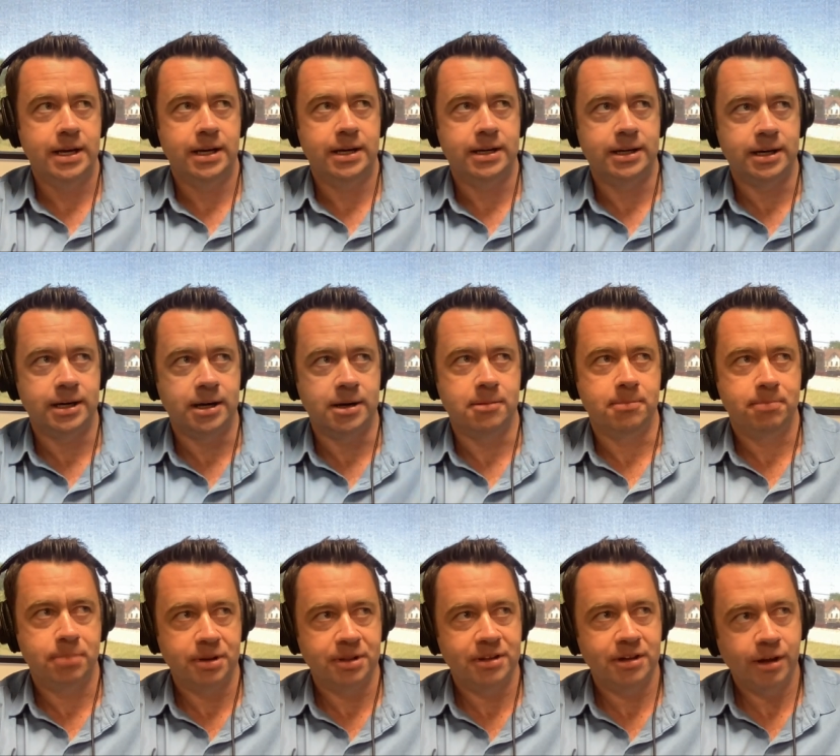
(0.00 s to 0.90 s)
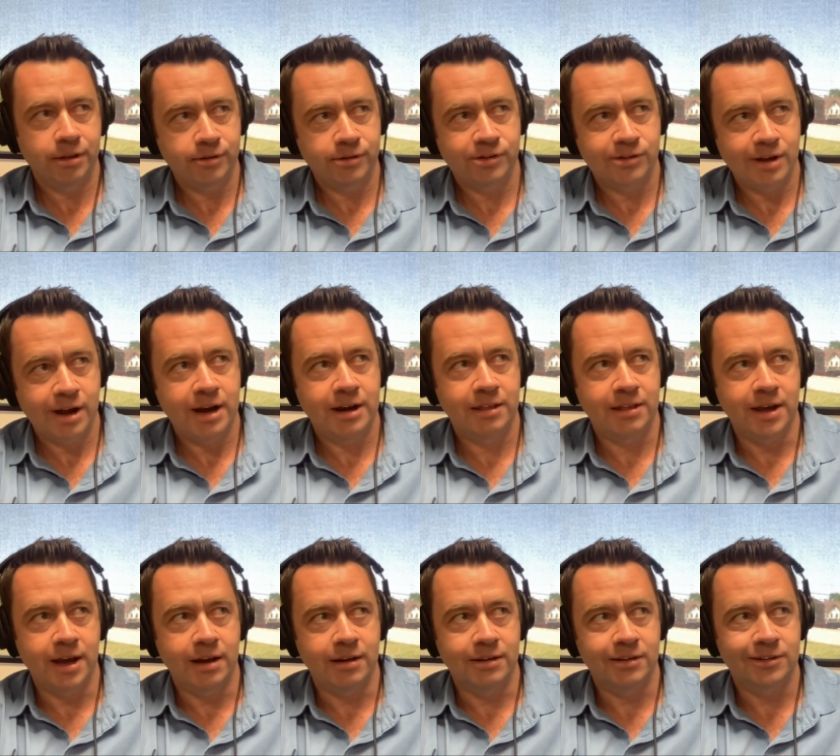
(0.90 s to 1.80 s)
uh, but the other side of
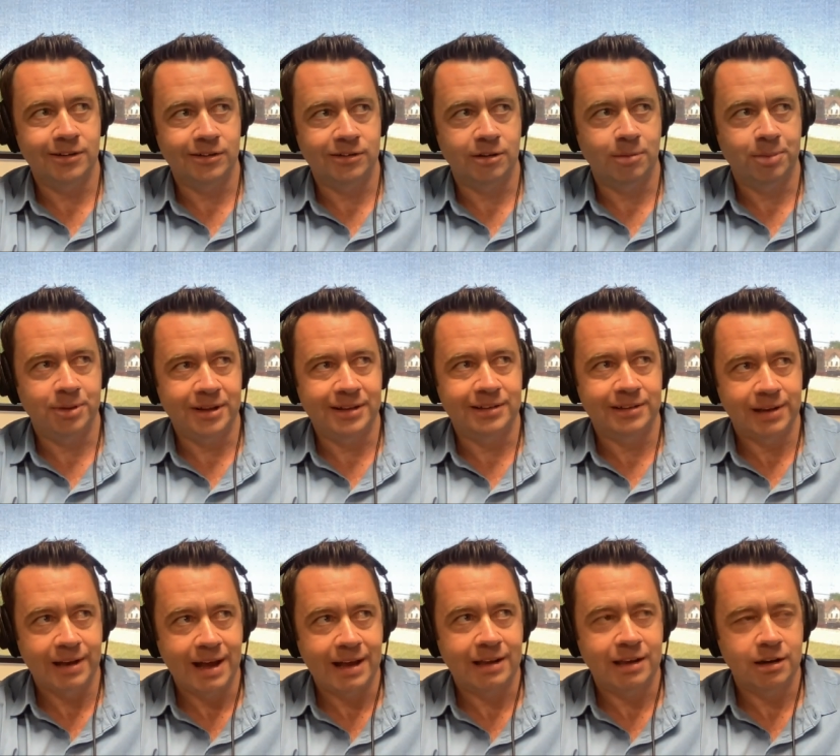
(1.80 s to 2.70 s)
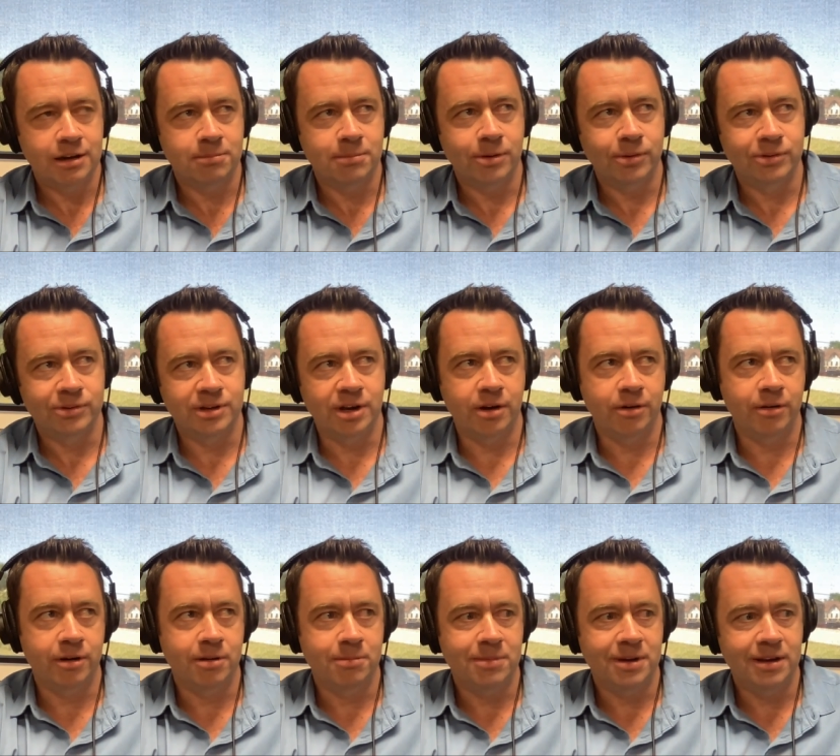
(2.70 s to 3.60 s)
that, and this is something that's lacking in most
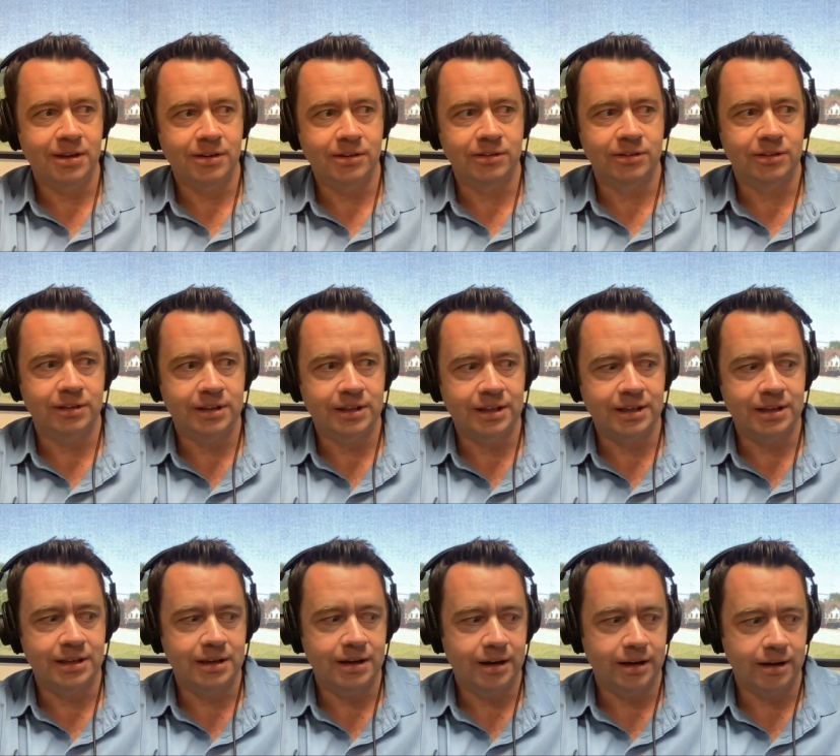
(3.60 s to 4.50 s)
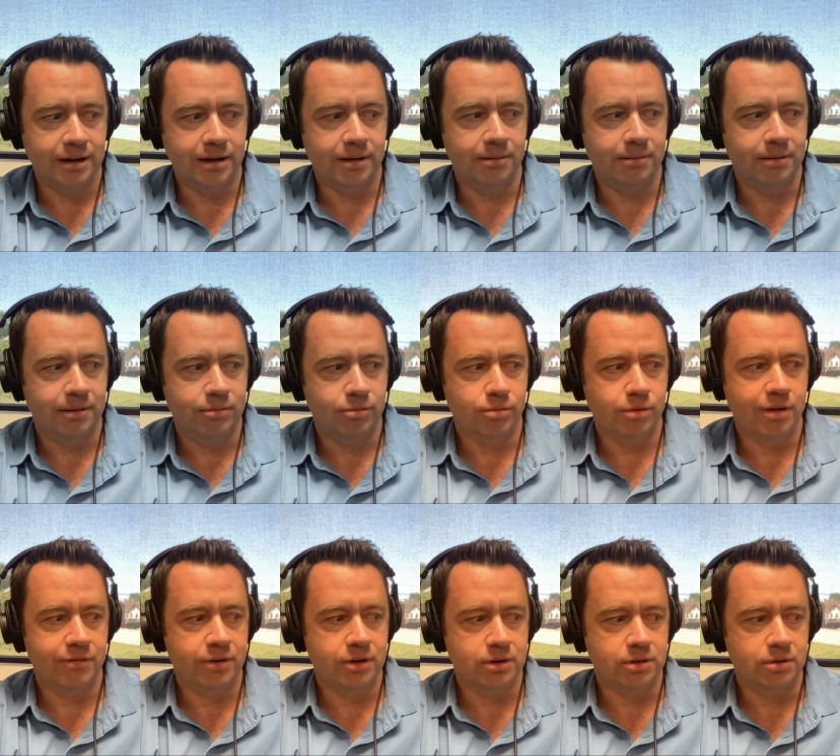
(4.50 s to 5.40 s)
CRM, is the uh,
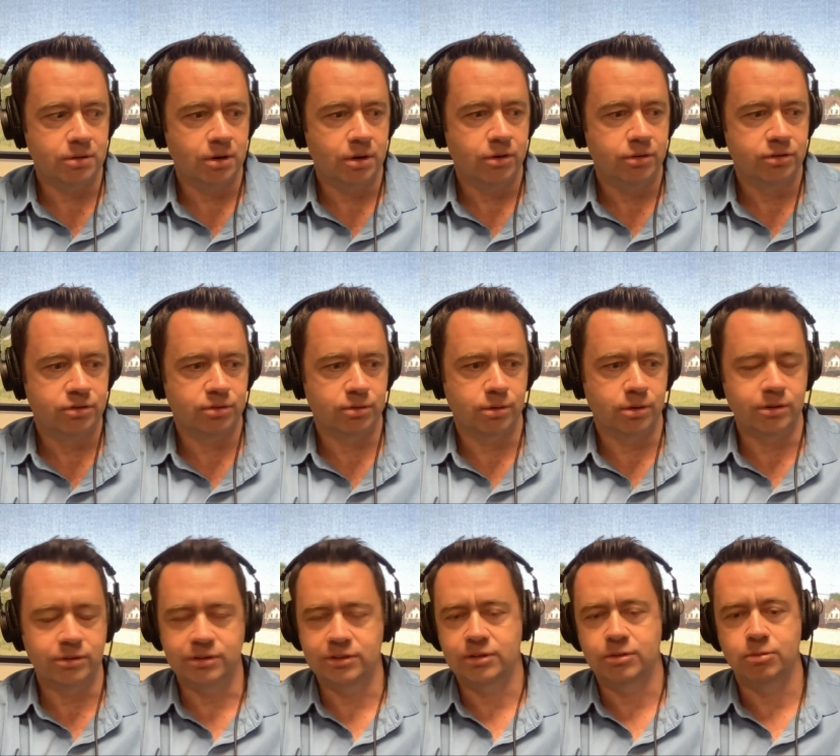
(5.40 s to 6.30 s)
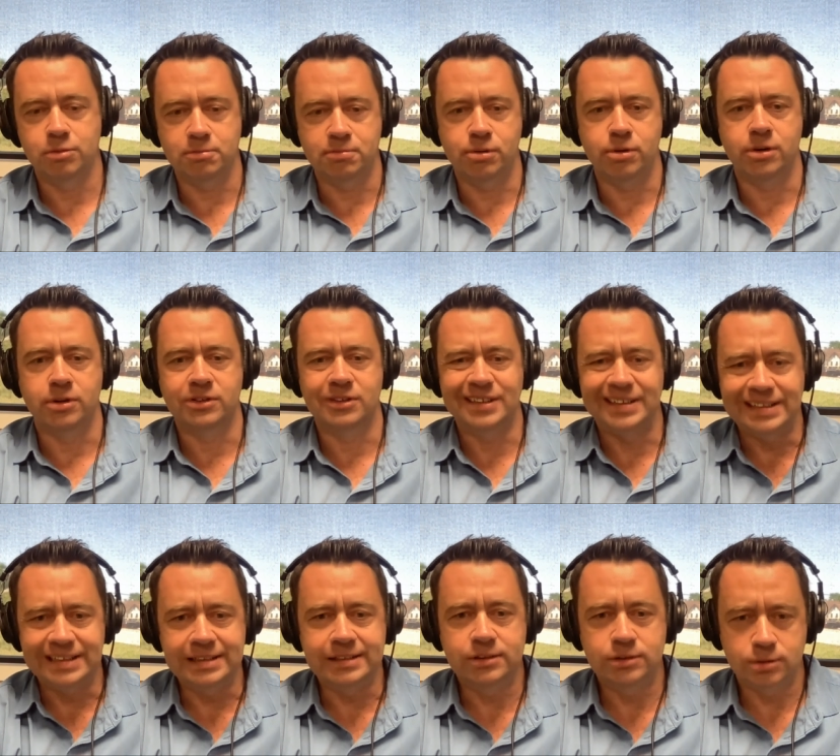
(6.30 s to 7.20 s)
revenue source reports and
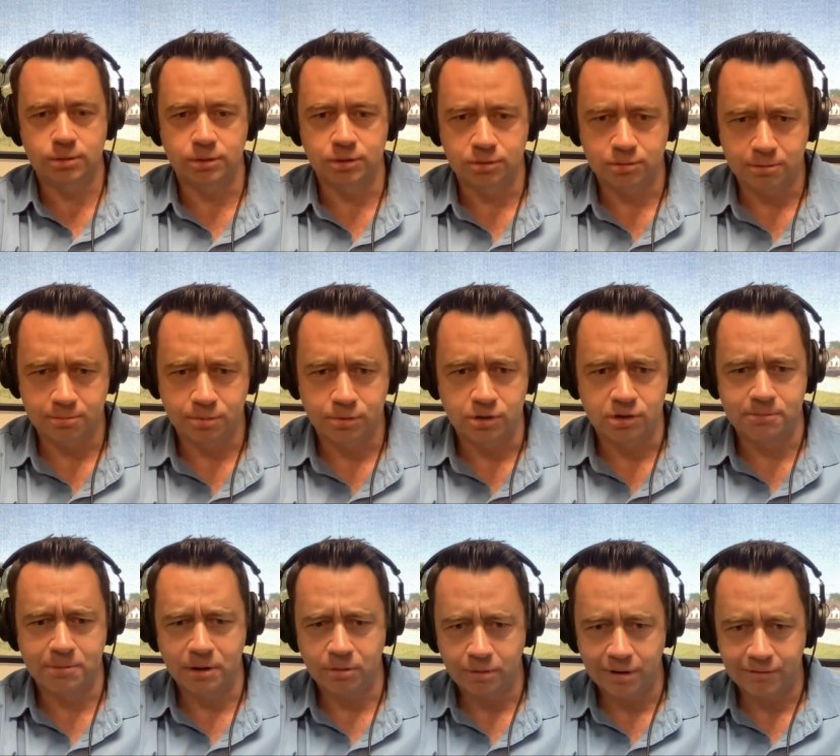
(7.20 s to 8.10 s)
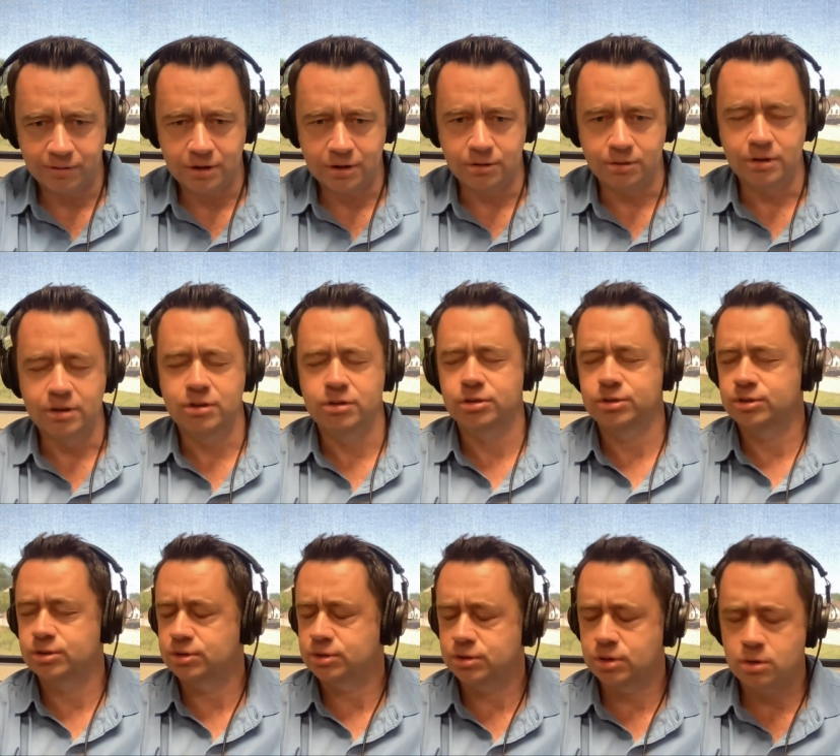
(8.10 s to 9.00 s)
lead source reports by revenue.
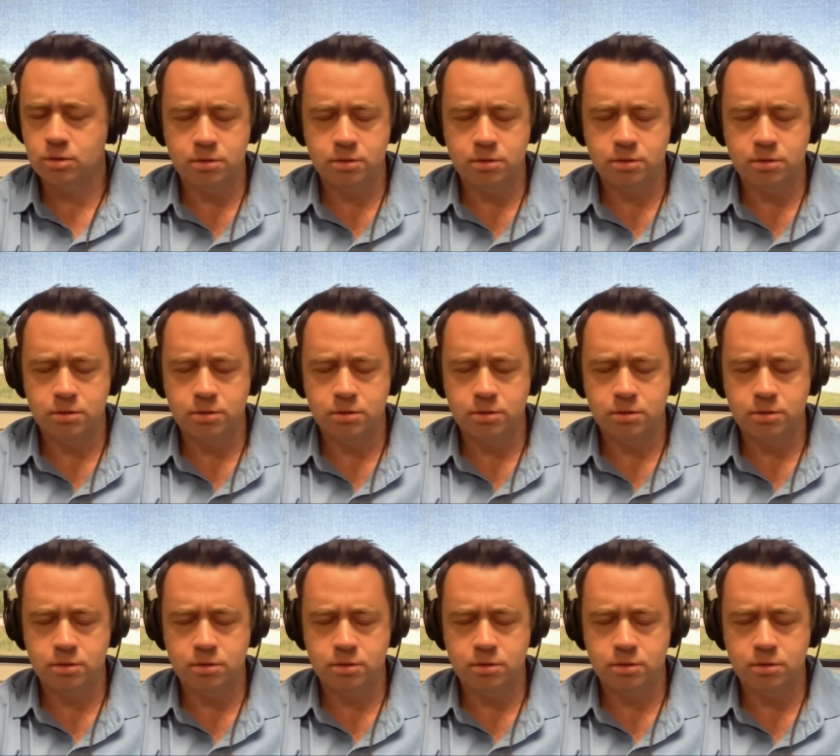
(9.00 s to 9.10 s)
So